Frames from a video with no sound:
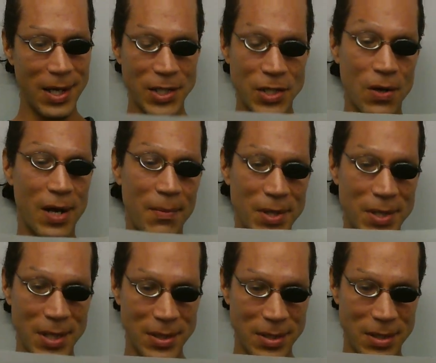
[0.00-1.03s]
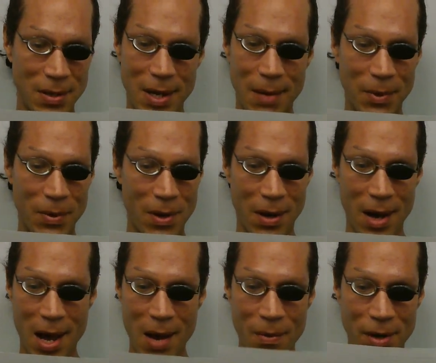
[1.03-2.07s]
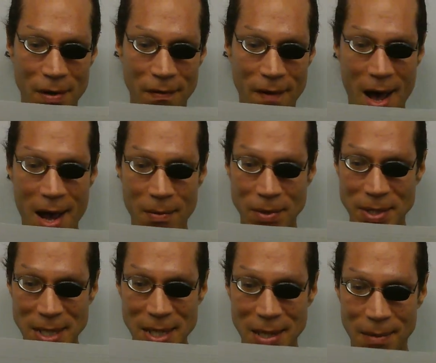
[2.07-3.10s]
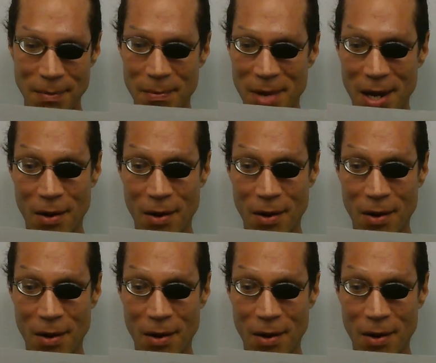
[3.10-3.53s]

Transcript: Eternal Nightmare says, "Don't get me wrong. I wonder if I will see them in my